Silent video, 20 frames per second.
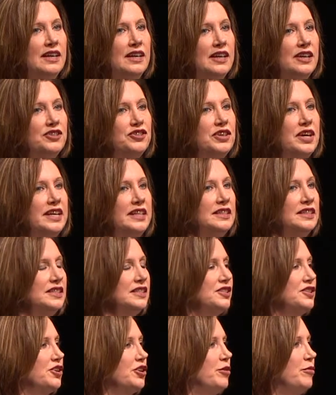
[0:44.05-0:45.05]
and trying to
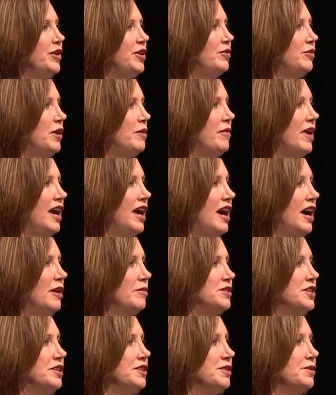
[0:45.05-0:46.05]
determine what my
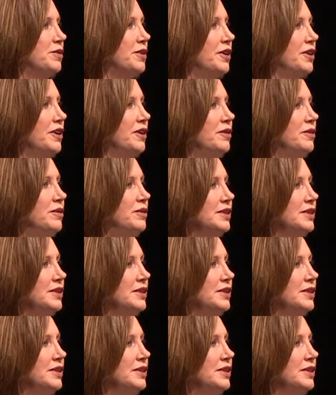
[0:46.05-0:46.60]
options were